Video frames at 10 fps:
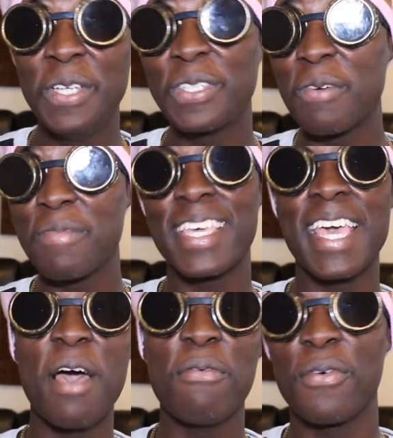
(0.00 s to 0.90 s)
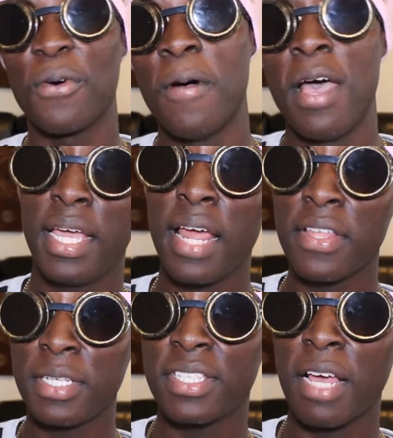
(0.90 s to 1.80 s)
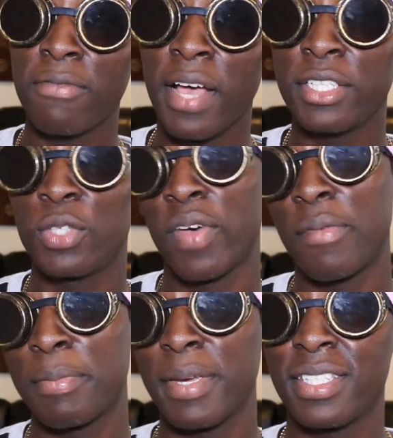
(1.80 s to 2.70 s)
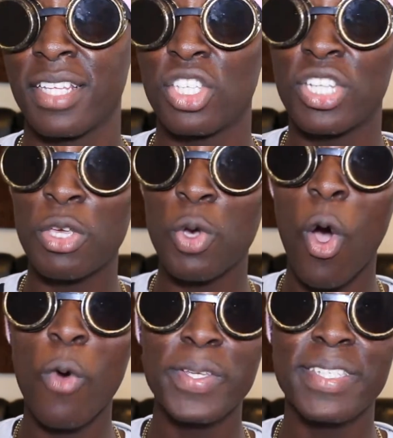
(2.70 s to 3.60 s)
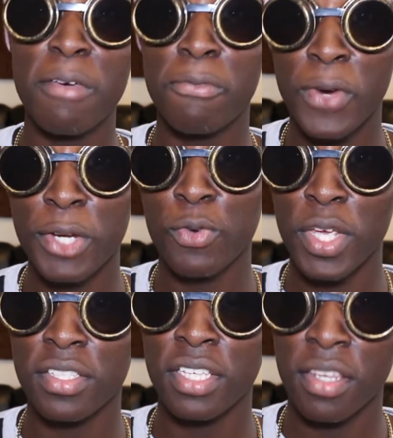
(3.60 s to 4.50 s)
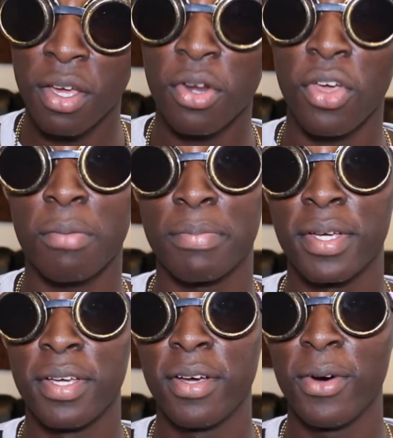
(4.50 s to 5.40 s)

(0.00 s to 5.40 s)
So be careful. Another disadvantage of having big tits is that you always get free drinks in the club.